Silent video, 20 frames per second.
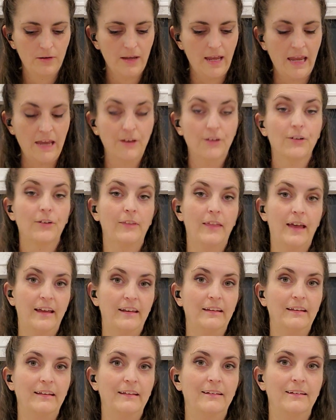anchor that
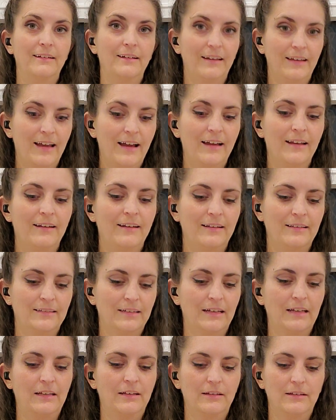in again, it's
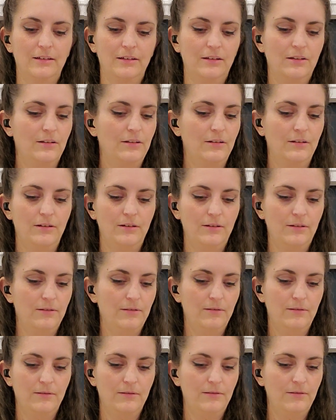like
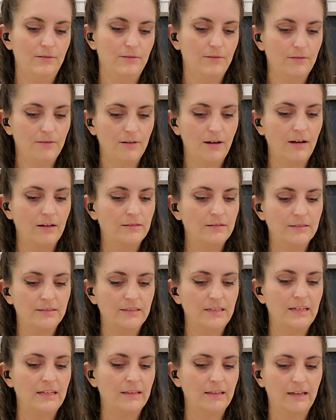
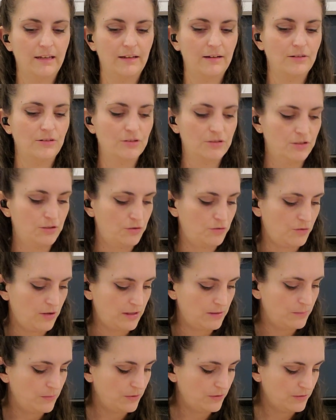unseen, like just
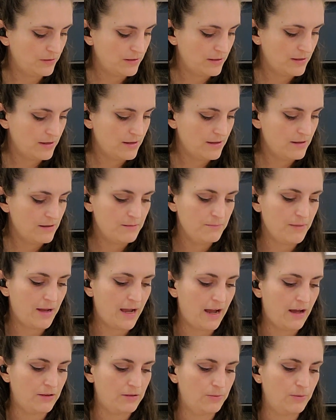incredible
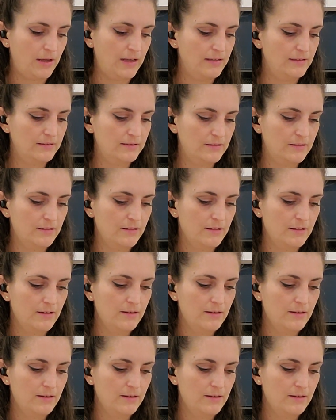pathways